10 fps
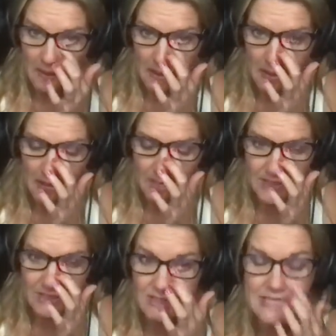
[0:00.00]
I
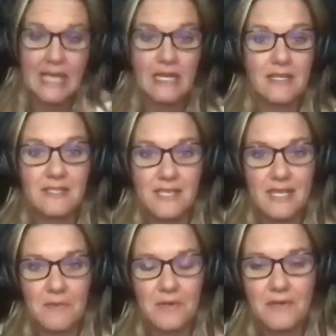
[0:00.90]
eventually sat at his
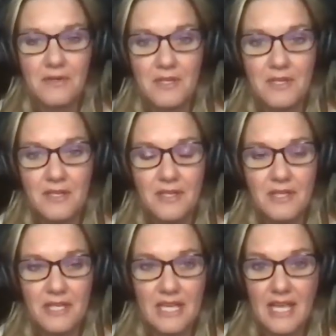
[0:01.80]
table
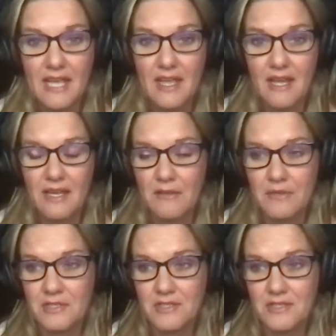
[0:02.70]
and it
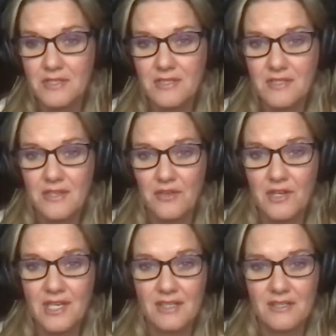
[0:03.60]
was just
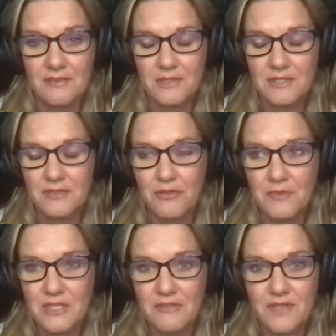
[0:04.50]
great. It was so
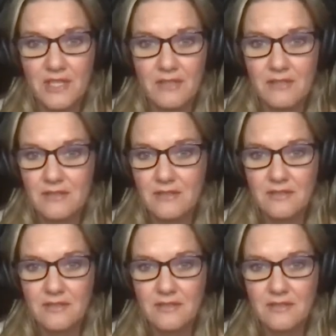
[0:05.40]
much fun.